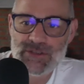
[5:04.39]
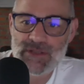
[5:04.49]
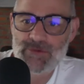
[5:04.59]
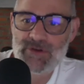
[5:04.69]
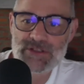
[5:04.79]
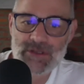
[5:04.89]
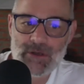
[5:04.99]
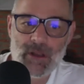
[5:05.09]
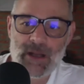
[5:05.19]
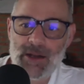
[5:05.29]
request a call.
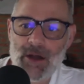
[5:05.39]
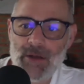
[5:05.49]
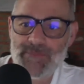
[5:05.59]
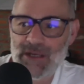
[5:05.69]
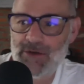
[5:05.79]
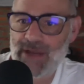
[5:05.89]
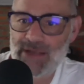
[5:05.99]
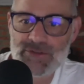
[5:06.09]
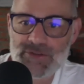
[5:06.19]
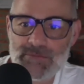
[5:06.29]
I call them. They don't
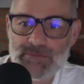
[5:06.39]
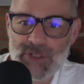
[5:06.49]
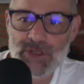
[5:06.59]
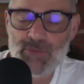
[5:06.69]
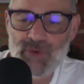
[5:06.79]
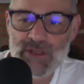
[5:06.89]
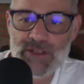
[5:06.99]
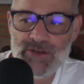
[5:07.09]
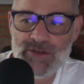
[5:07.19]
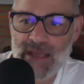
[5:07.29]
answer. Good. What do you do
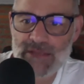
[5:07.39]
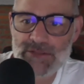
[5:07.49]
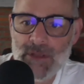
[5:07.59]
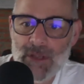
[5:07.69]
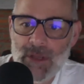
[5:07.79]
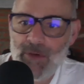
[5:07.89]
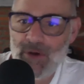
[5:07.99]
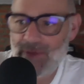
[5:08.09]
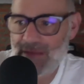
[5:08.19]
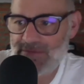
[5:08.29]
next? Well, we
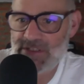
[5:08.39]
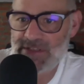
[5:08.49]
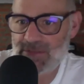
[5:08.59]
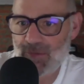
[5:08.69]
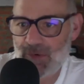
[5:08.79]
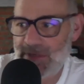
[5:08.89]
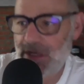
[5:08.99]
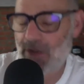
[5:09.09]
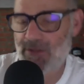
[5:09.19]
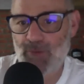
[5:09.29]
have a system where we call
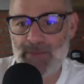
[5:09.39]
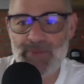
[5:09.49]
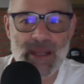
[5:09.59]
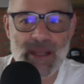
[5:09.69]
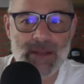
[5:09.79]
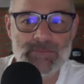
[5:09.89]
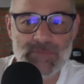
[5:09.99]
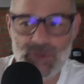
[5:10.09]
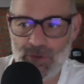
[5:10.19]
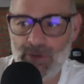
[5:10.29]
them right back.
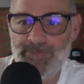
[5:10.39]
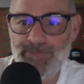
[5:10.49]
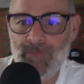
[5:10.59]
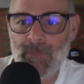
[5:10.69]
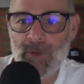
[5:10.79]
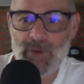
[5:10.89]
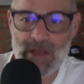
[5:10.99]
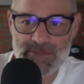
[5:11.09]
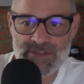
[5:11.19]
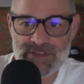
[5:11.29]
Cool. What
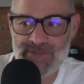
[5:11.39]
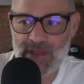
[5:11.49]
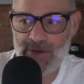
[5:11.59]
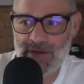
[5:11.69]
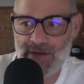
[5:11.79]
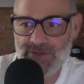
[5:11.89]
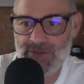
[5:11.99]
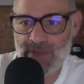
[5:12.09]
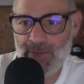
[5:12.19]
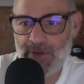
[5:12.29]
happens if they don't answer
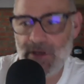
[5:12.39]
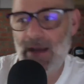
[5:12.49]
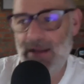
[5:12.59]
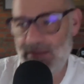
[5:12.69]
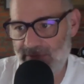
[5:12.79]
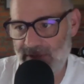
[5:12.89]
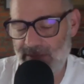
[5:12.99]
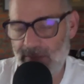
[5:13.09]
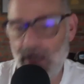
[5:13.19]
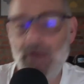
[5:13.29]
that one? I leave an email